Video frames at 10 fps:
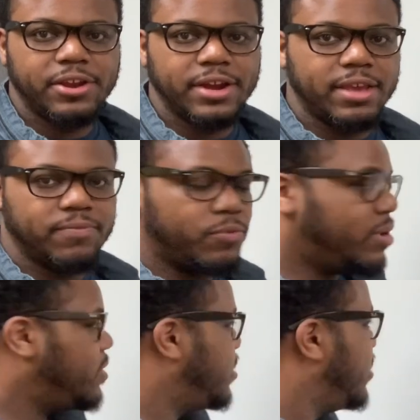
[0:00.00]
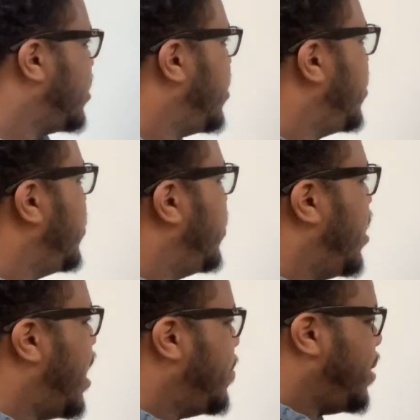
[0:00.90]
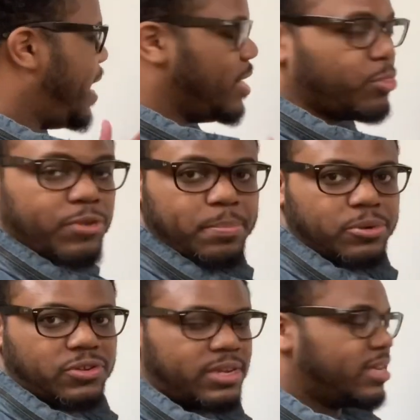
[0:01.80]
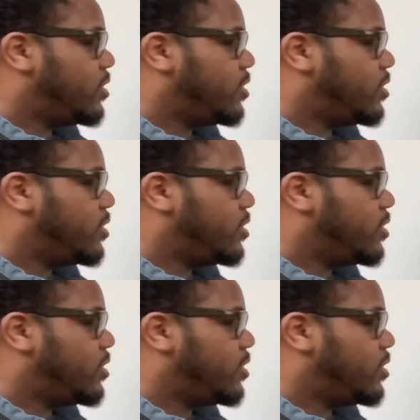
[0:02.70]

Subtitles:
invoices. I'm paying 3%,